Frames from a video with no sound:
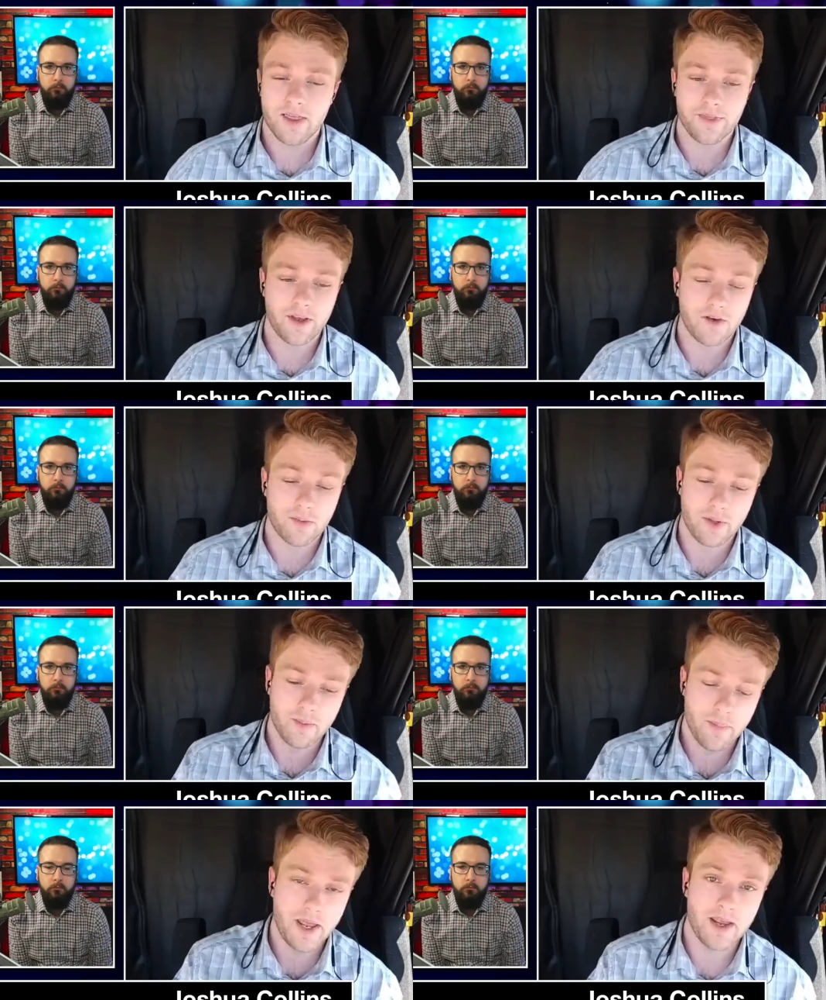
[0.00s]
Speaker 1: that the
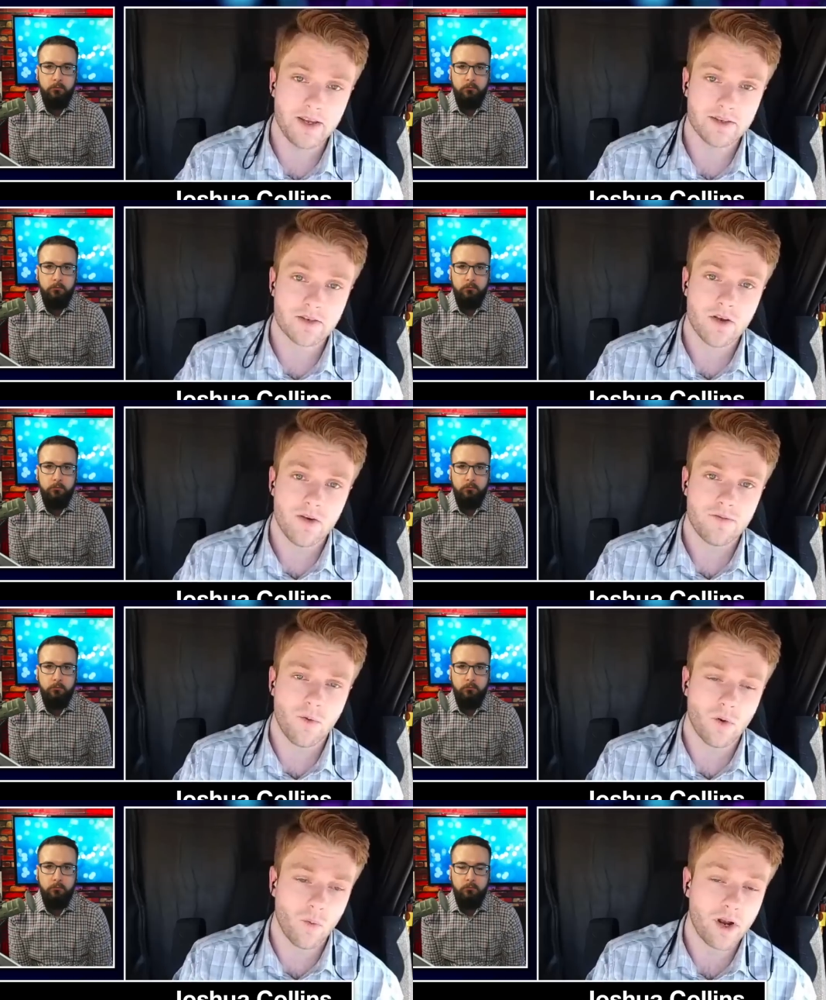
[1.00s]
government pays
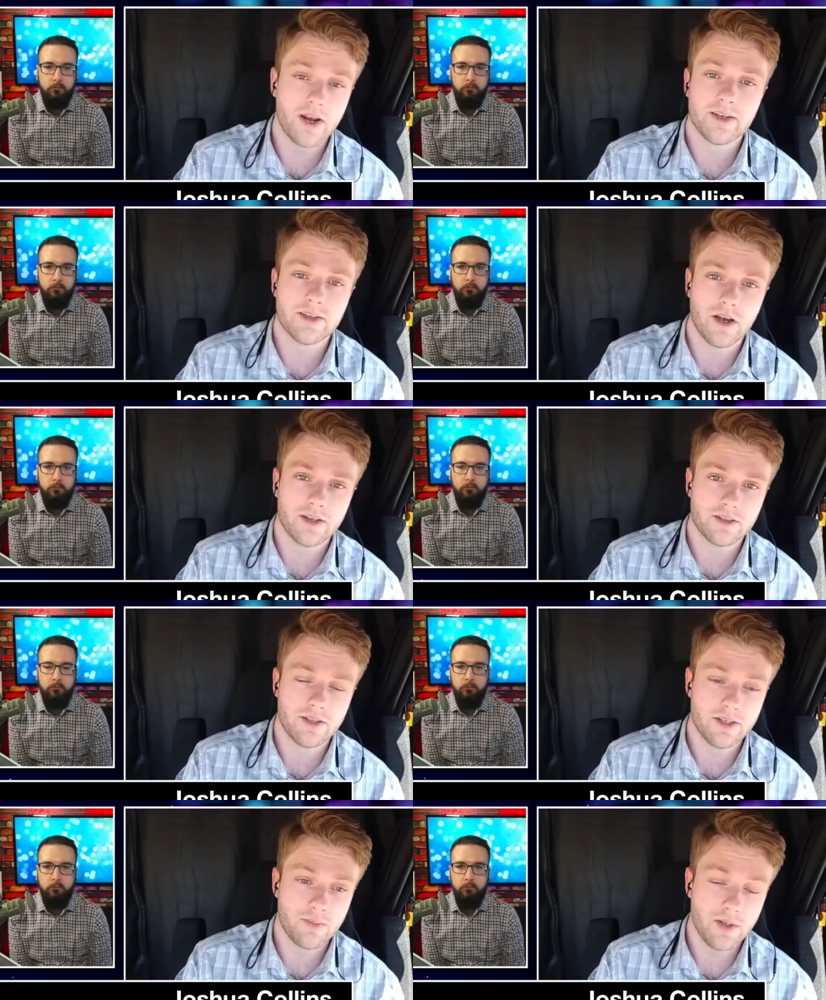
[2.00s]
for what it has done
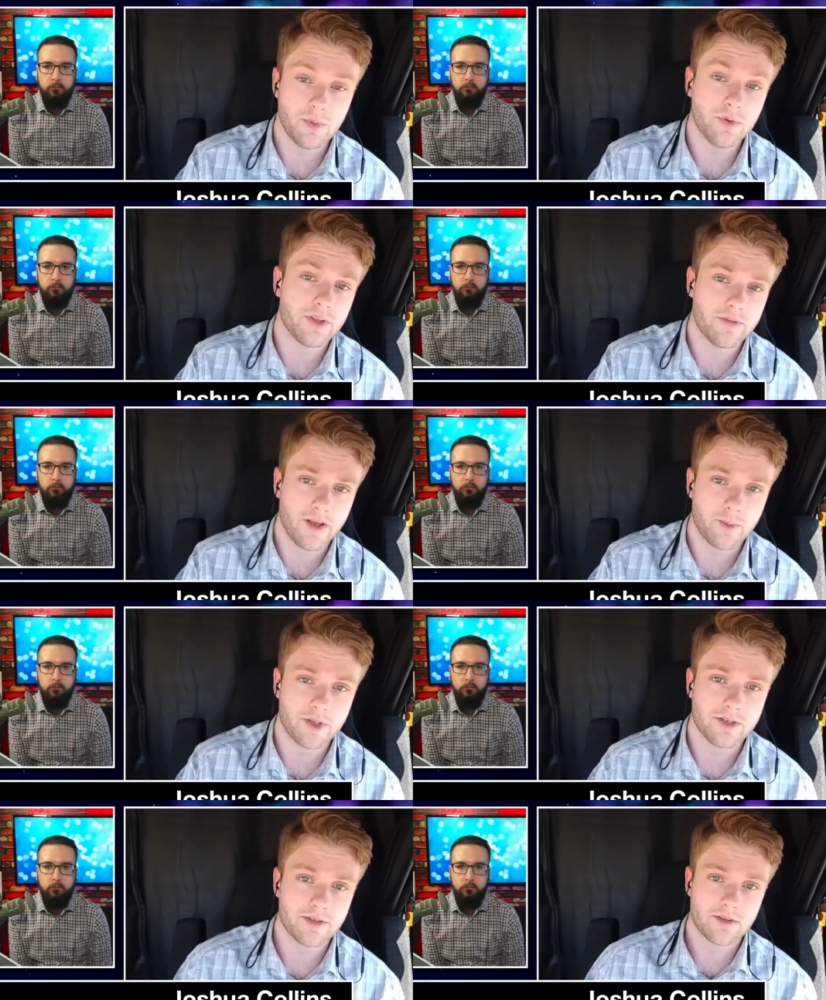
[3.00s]
to these people and their
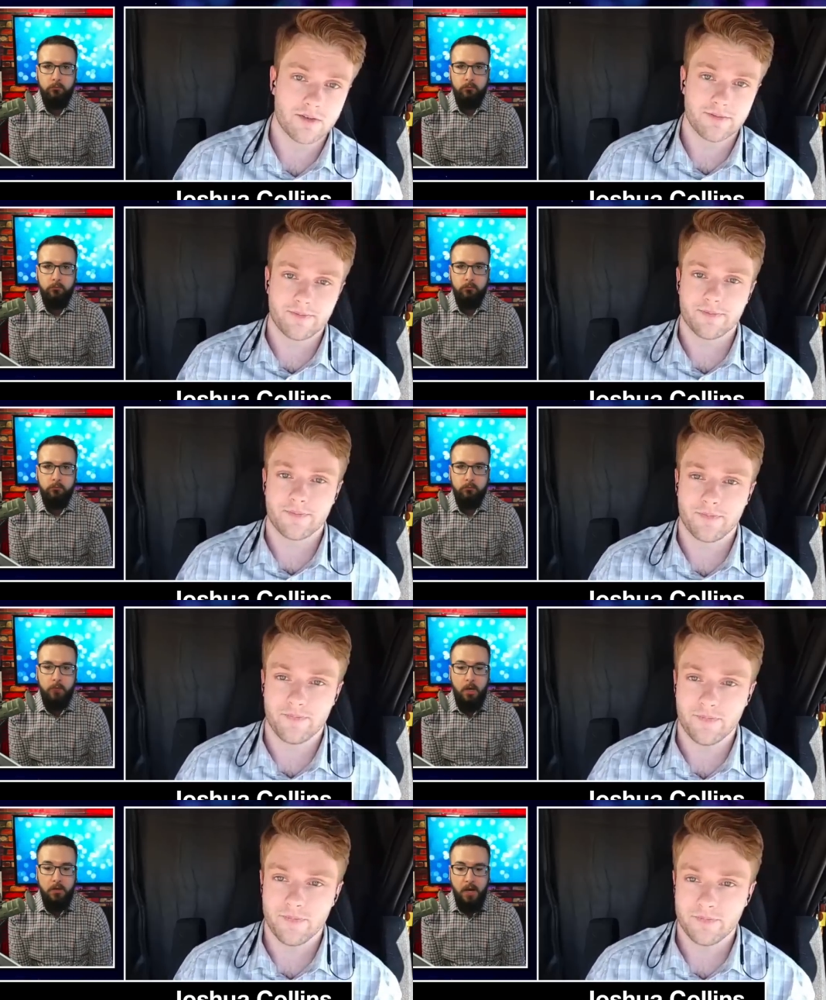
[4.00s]
families.
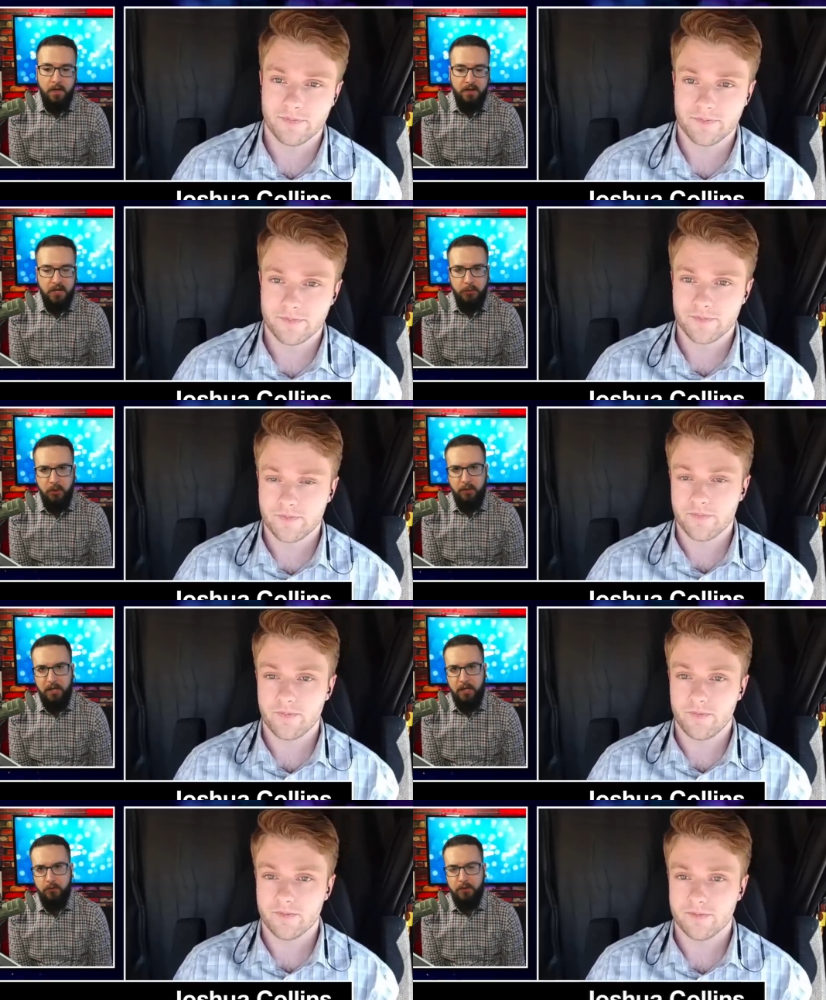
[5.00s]
Speaker 2: Yeah, that's actually
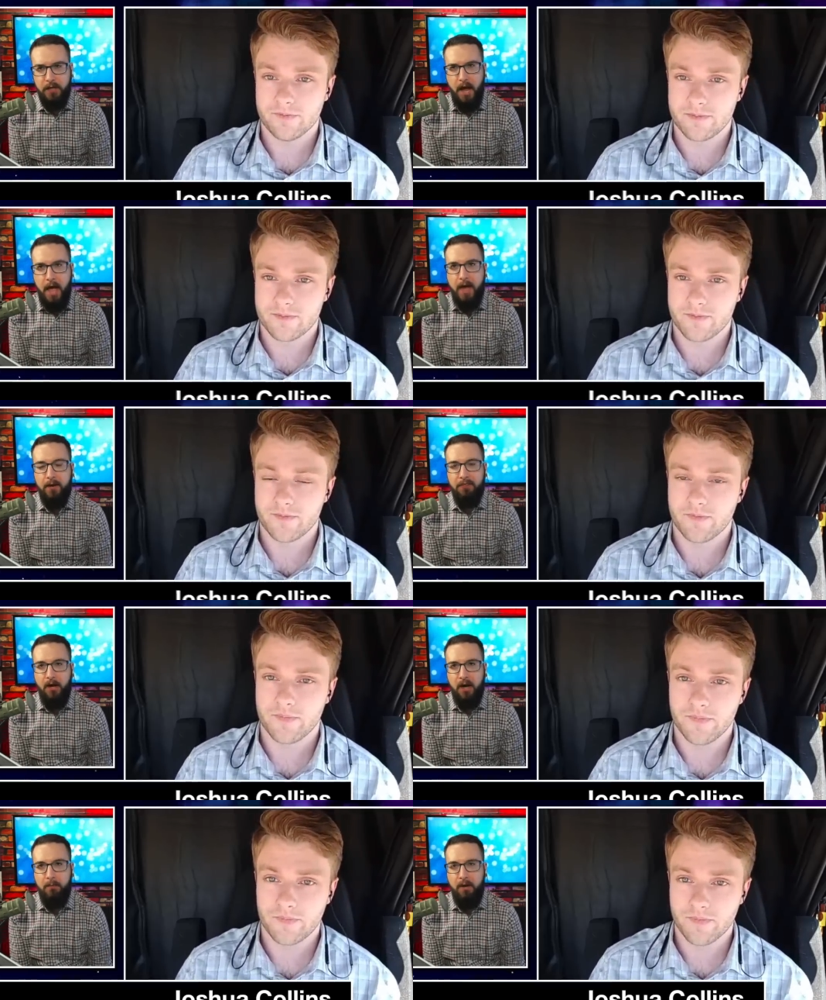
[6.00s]
really interesting. I hadn't
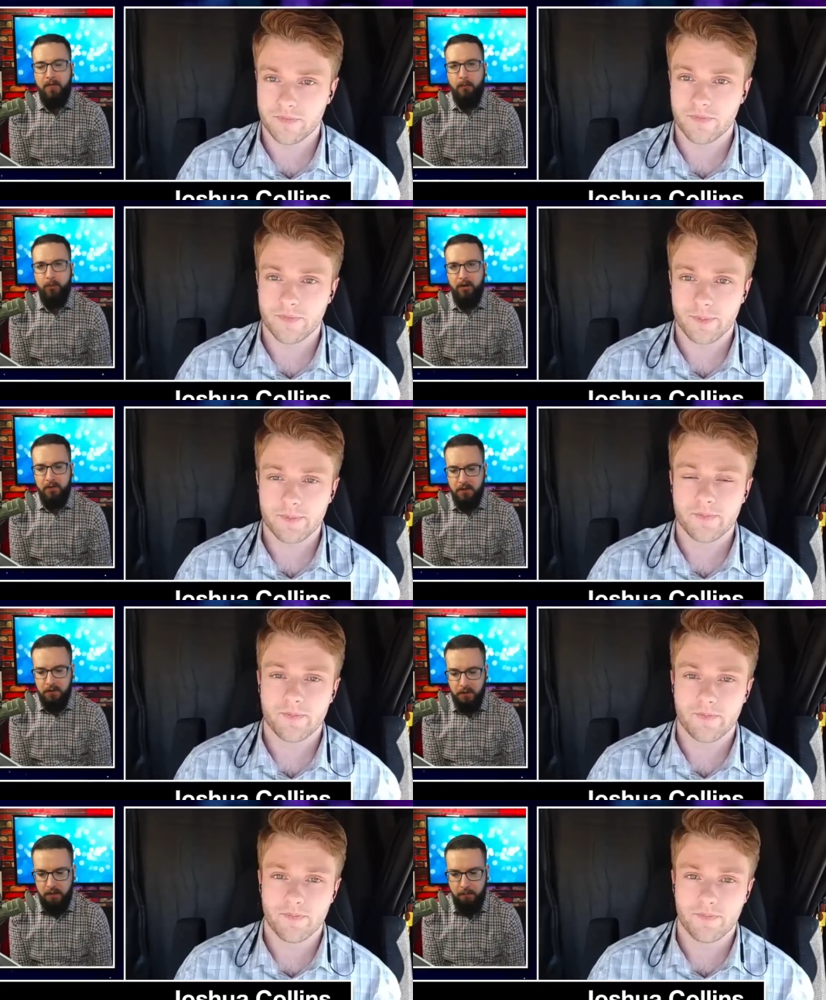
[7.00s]
thought about that
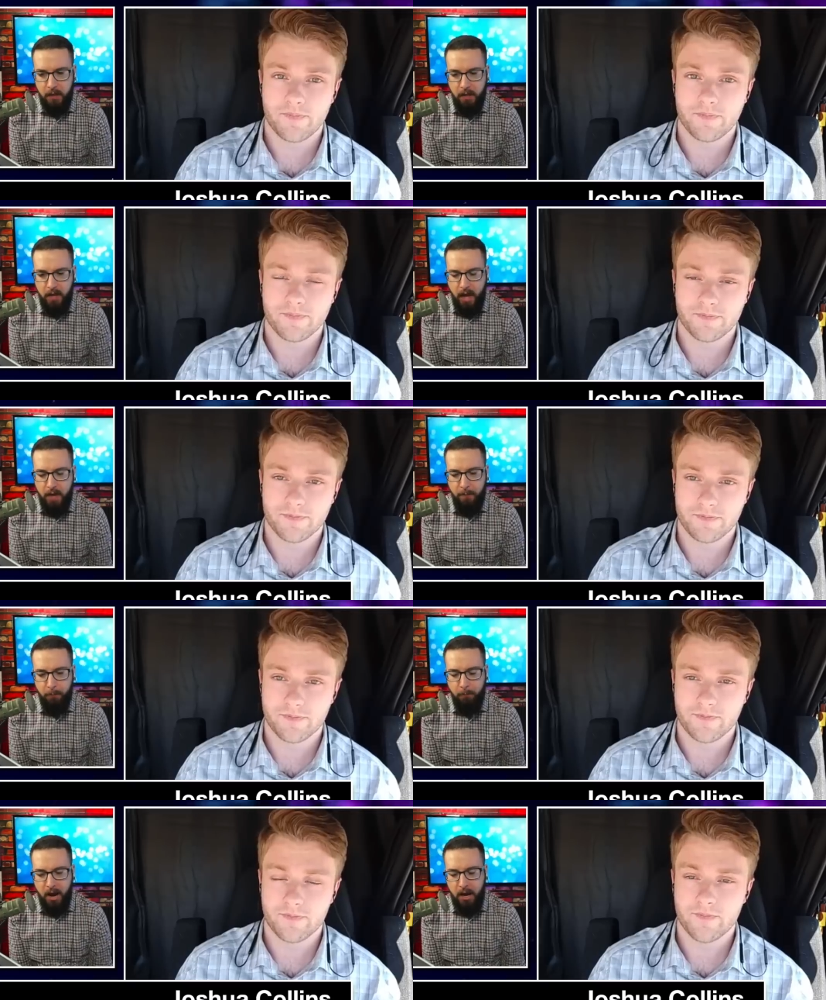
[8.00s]
previously.
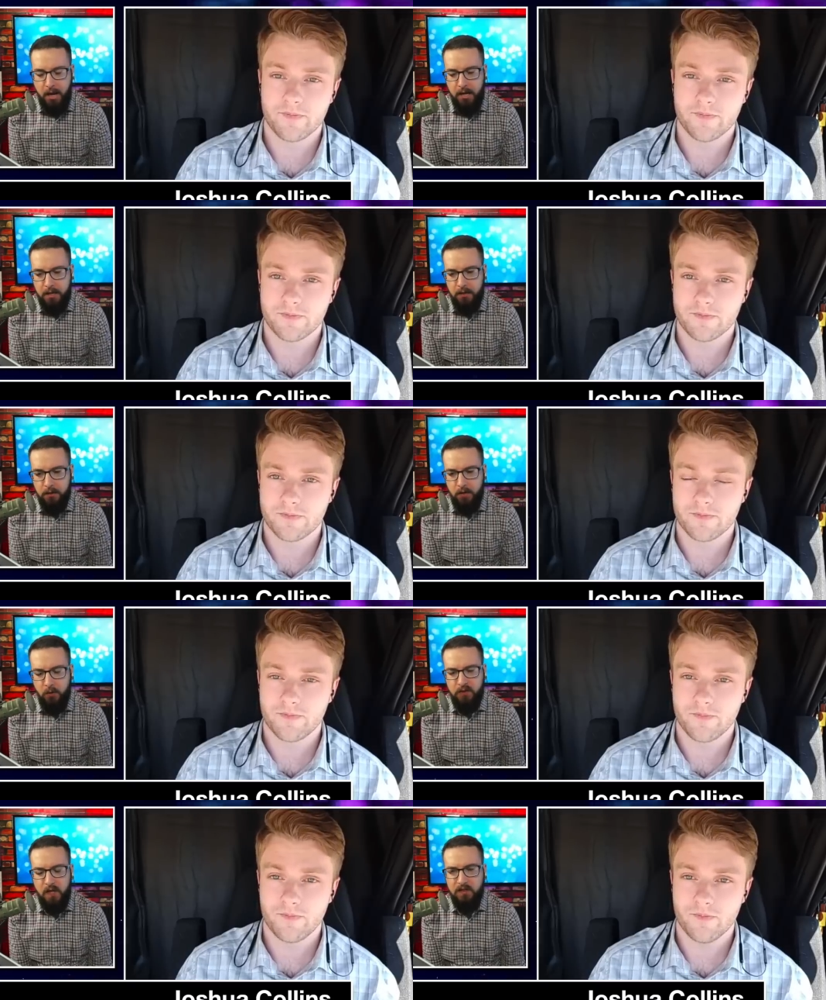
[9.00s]
And my, you
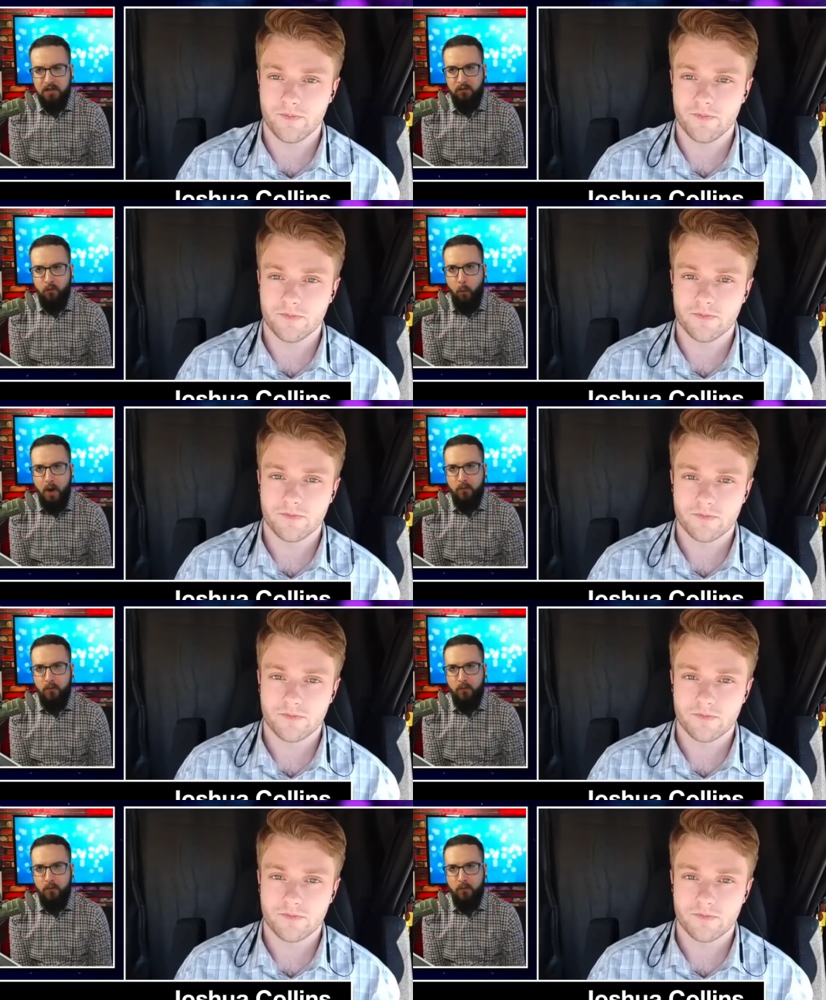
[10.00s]
know, sense of what